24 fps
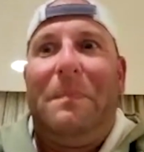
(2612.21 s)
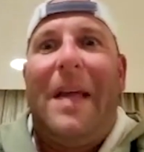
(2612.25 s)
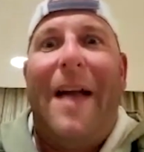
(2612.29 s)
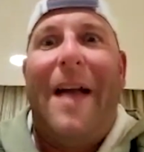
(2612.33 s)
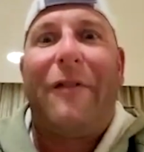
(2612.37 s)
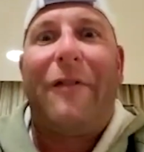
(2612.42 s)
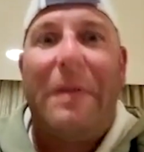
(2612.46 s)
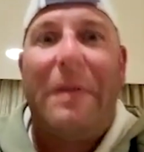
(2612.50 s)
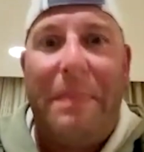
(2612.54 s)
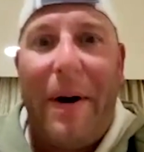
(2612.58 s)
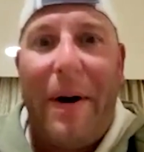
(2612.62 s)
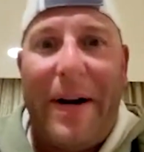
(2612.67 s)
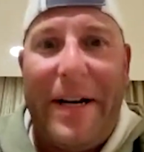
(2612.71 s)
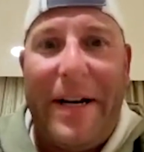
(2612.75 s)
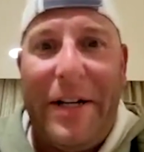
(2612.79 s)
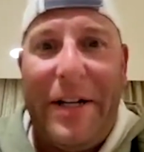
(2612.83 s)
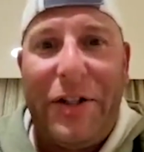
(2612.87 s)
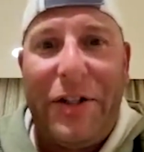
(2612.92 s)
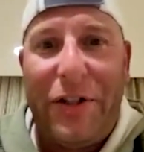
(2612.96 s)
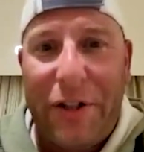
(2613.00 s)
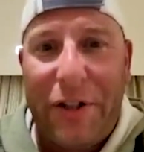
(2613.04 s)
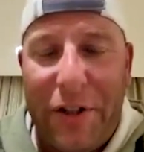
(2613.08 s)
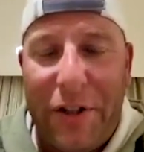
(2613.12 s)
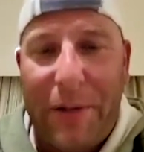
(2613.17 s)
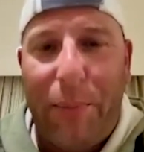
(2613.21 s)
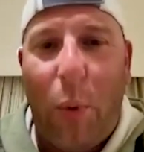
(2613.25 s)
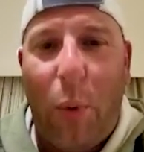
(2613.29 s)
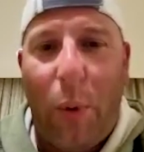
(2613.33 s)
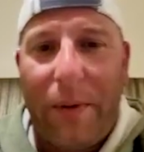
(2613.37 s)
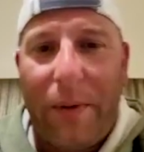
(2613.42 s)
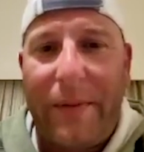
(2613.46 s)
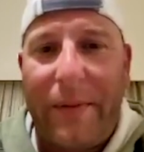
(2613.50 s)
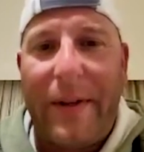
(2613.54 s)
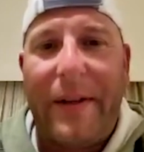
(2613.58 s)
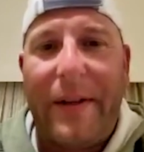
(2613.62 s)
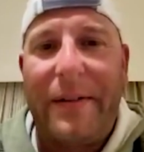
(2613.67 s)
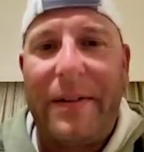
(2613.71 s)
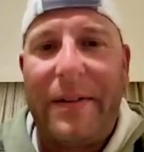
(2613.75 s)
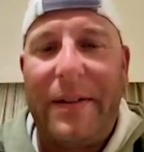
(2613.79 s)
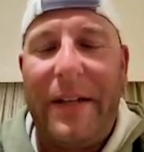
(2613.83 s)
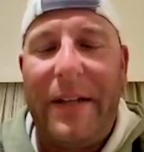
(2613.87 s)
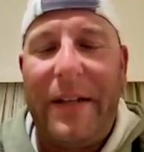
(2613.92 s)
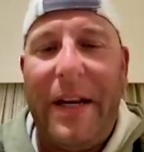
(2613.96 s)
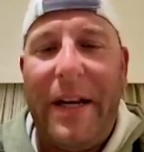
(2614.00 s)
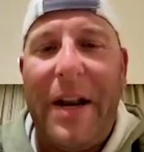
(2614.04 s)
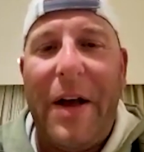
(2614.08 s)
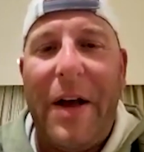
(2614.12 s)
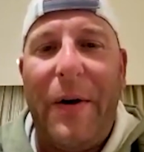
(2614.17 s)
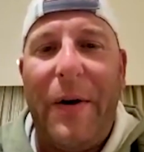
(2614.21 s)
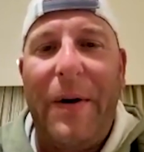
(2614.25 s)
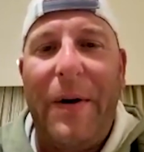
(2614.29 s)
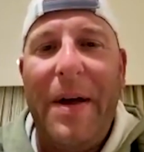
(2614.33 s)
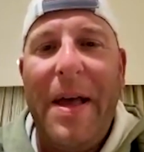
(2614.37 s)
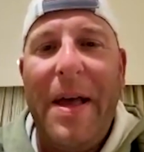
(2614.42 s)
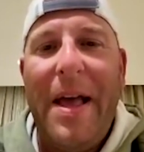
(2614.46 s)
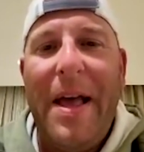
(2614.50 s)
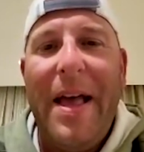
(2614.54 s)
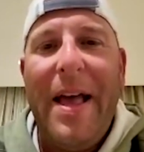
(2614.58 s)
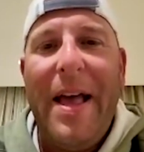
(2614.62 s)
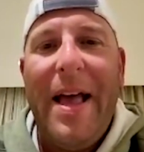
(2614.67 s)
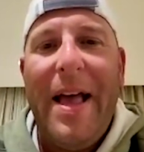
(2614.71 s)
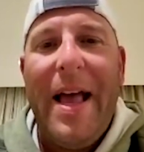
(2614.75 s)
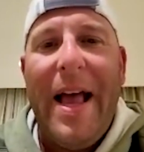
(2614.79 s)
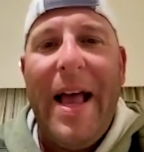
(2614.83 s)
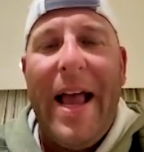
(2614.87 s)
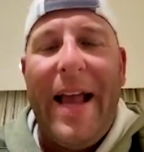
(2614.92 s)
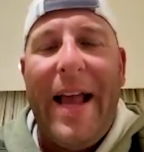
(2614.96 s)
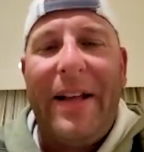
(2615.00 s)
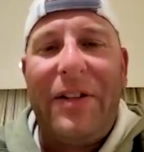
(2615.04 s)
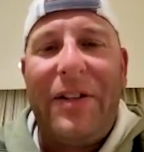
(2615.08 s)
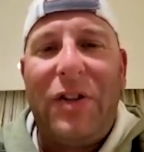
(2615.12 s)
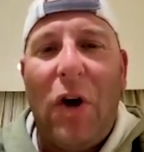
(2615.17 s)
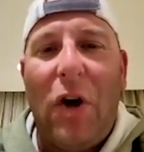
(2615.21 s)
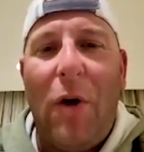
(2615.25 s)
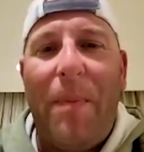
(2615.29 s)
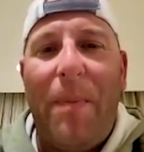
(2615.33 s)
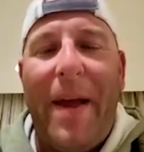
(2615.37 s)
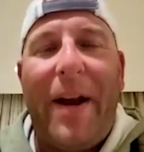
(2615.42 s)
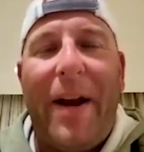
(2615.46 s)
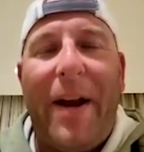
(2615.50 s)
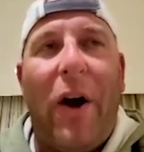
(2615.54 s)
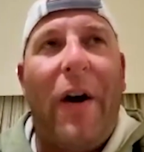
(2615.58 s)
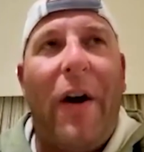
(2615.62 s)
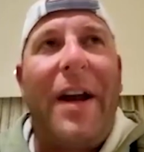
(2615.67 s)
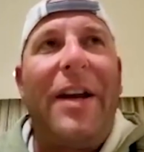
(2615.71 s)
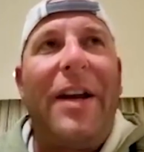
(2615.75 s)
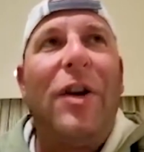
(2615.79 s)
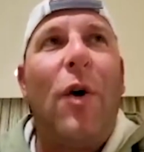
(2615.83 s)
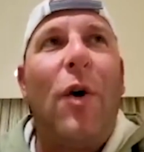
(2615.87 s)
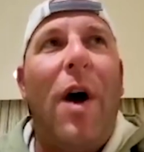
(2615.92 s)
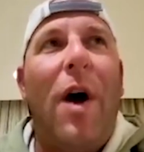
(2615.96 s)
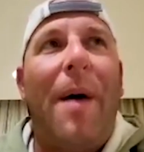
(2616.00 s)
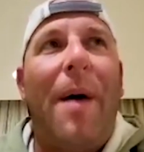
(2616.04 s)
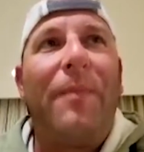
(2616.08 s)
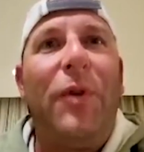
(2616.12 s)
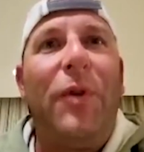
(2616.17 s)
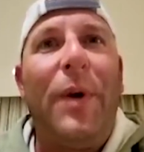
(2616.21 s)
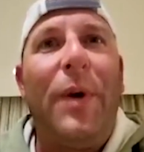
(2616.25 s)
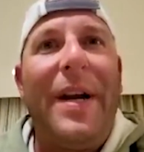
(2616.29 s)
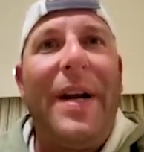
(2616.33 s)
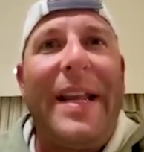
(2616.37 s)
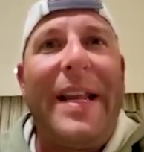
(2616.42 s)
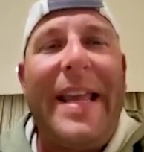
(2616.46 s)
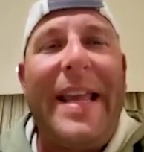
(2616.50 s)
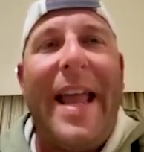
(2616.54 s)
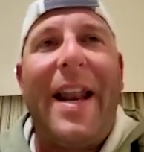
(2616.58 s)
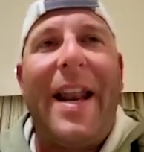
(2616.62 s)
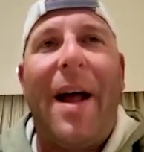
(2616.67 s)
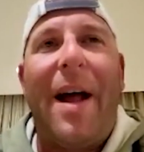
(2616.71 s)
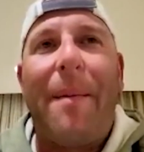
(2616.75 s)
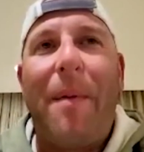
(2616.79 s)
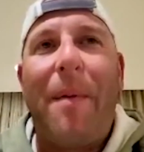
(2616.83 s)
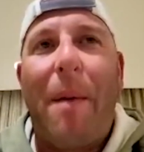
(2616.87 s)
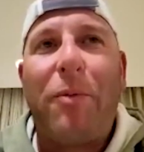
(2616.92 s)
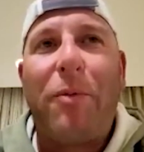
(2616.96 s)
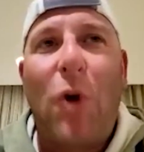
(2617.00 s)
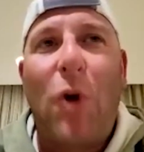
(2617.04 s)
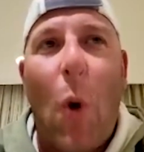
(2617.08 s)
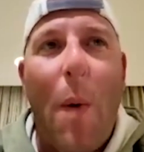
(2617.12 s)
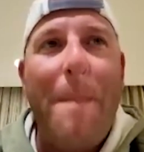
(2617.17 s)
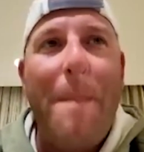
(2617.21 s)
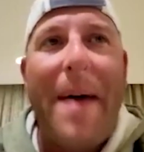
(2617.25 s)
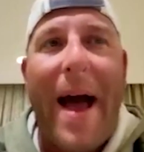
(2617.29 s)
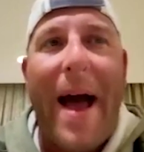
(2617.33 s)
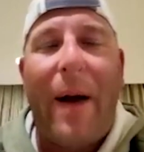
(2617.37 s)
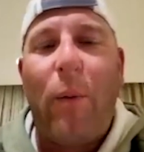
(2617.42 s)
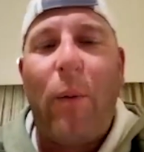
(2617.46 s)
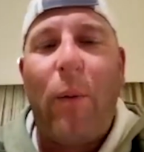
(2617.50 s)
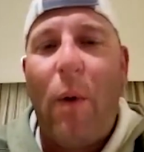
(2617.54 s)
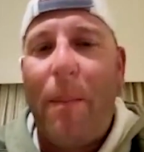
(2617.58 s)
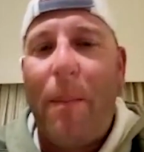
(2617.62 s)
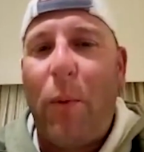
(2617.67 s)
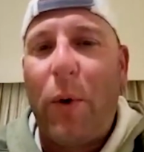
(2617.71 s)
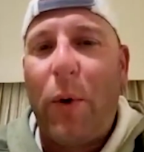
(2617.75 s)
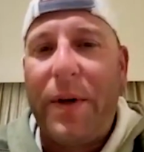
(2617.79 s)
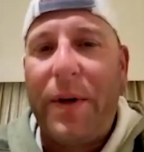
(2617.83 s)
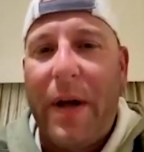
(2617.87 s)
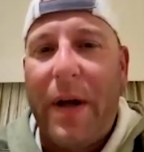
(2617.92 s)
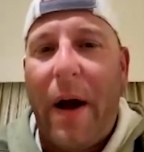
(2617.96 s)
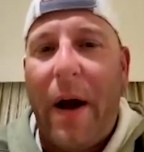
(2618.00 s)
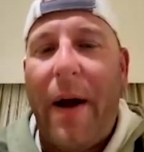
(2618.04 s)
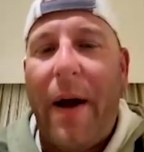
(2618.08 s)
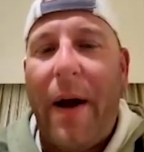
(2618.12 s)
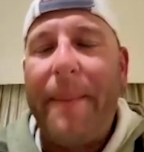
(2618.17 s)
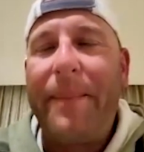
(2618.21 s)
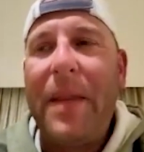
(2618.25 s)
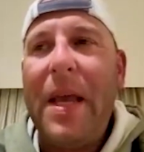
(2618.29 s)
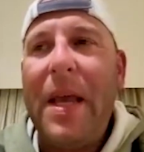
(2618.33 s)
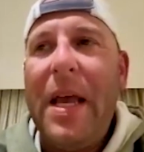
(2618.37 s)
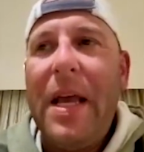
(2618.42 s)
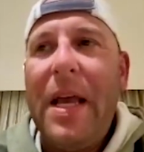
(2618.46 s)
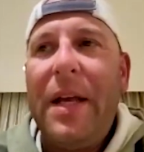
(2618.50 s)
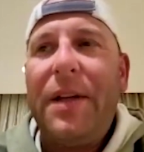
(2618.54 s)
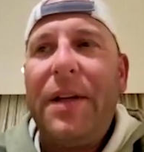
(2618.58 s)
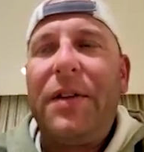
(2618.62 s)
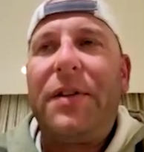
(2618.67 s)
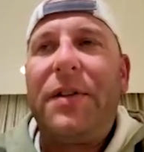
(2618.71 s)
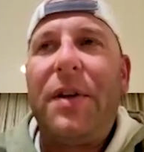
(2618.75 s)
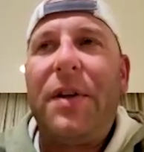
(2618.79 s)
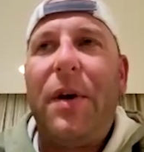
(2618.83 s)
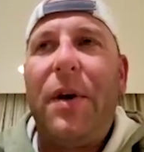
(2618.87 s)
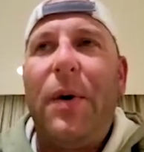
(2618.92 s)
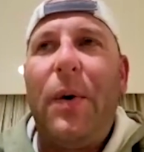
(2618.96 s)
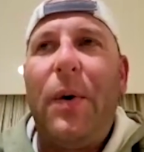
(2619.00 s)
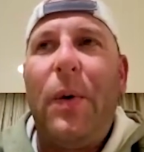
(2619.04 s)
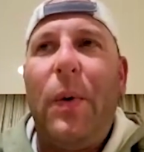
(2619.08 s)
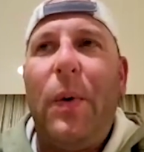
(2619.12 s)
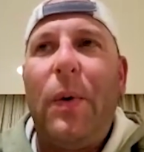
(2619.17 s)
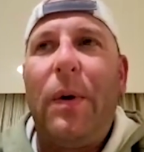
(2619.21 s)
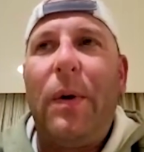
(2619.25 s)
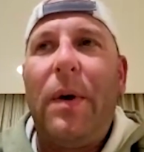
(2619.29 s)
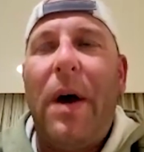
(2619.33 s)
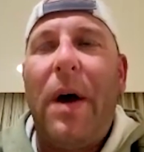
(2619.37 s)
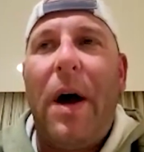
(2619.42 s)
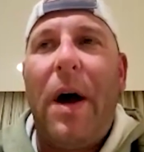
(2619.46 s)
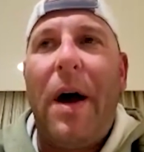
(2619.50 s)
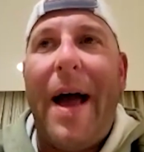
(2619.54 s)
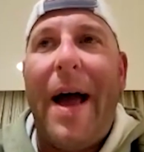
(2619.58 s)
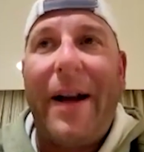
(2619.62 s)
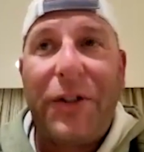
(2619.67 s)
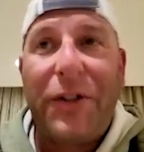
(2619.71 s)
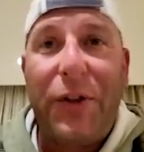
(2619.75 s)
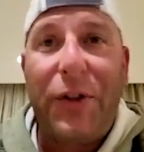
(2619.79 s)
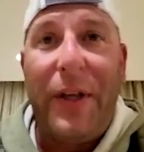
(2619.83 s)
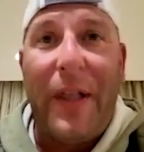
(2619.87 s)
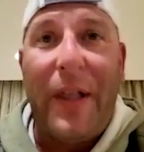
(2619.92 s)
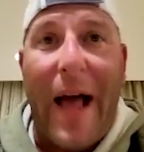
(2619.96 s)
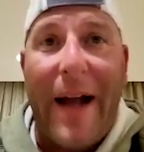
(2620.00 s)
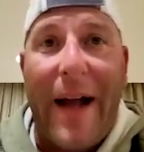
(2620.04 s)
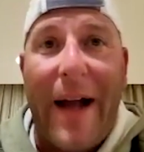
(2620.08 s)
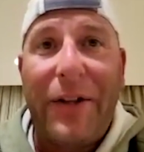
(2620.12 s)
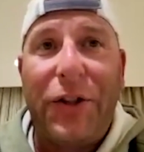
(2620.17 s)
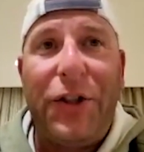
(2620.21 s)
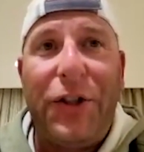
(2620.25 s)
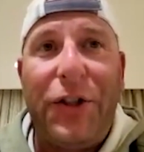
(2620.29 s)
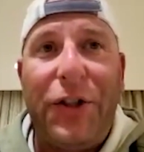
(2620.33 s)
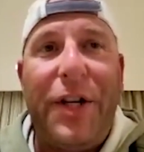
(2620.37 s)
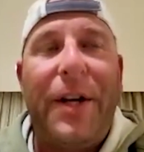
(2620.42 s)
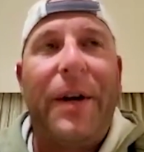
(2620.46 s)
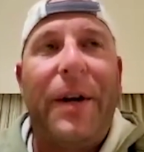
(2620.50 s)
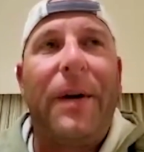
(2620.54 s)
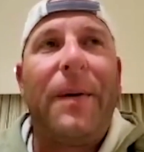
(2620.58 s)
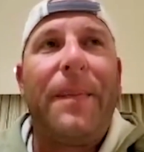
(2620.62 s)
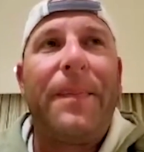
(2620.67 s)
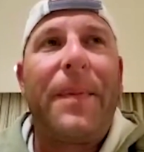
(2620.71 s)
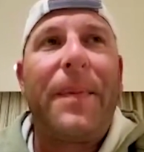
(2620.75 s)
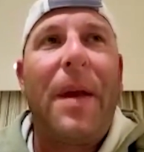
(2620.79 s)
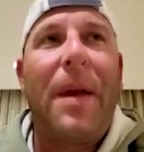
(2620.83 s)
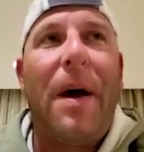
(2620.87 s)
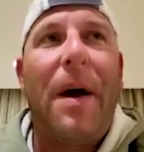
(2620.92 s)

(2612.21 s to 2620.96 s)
everybody just to support this, you know? And so I'm like, all right, you know what? I'm doing it again. I'm going back one more time. So actually last year,